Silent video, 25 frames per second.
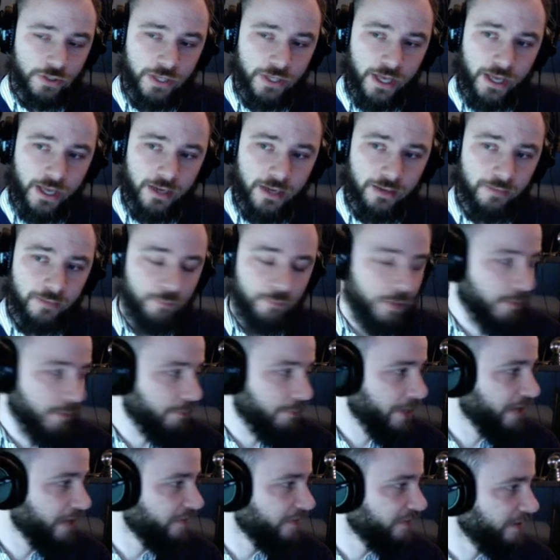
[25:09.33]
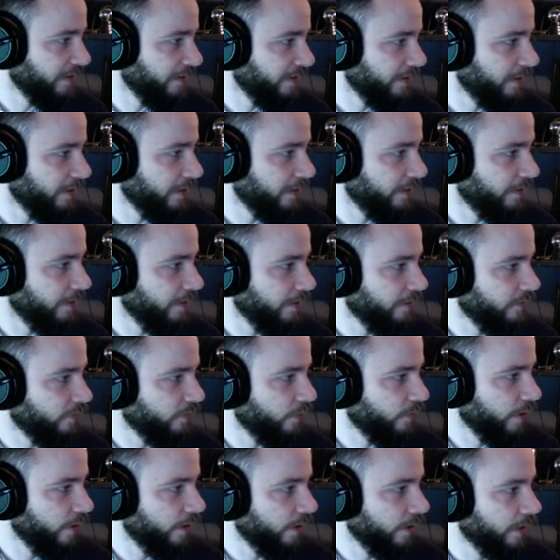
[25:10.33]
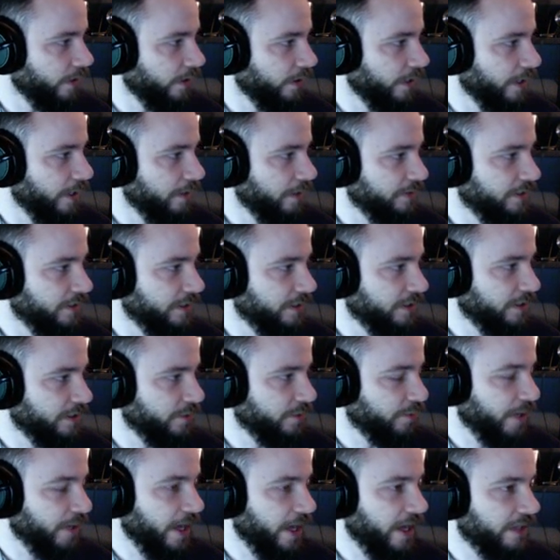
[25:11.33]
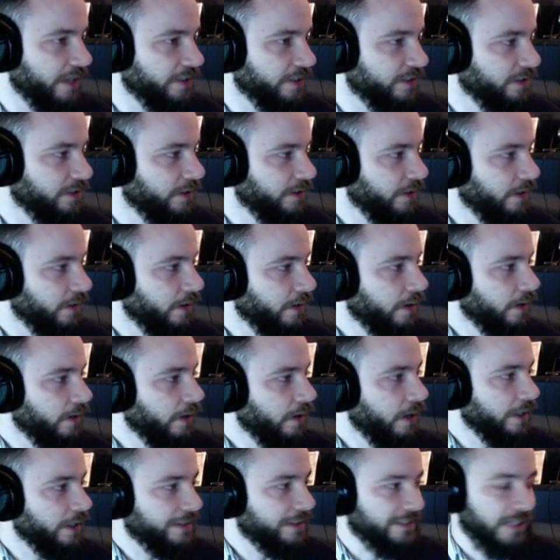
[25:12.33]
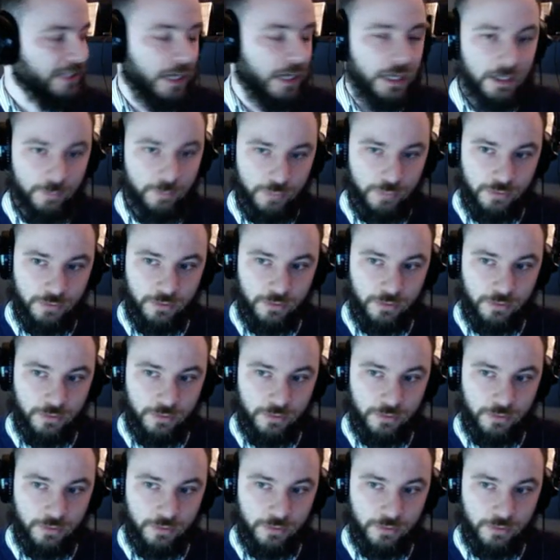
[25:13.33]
it, but basically this query allows us to pass a type